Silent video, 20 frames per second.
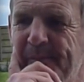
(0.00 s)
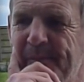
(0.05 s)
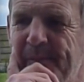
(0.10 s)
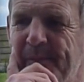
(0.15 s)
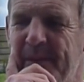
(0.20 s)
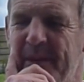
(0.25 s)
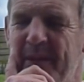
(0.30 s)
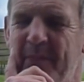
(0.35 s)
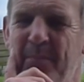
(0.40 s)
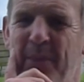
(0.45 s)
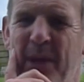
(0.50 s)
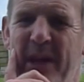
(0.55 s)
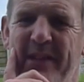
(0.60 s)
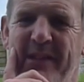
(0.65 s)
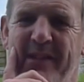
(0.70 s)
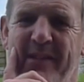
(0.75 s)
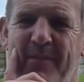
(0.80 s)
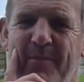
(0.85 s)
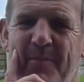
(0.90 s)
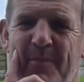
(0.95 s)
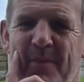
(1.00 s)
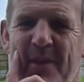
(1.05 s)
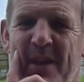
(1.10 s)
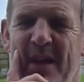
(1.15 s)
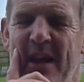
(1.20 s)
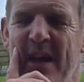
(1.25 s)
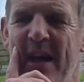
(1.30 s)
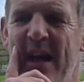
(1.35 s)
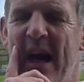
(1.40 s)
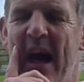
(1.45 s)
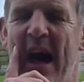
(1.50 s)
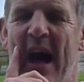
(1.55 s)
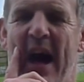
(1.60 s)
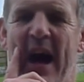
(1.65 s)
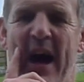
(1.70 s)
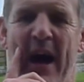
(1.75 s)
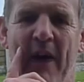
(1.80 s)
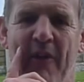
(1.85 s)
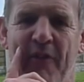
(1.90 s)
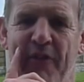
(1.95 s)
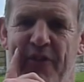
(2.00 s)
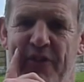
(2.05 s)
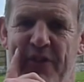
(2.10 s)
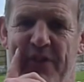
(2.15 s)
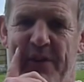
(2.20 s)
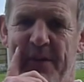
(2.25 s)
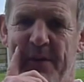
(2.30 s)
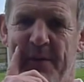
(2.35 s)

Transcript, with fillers: well, there's places half.